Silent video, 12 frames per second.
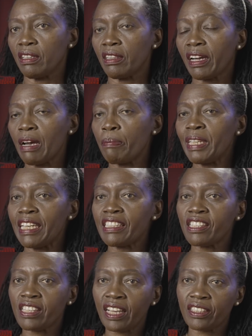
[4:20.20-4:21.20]
the
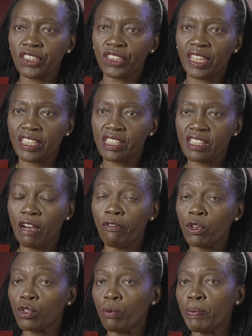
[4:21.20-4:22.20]
cabinet secretaries have
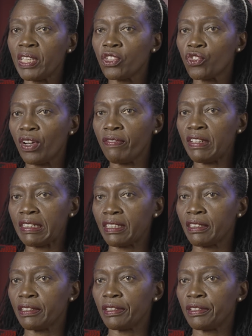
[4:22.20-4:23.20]
also been traveling.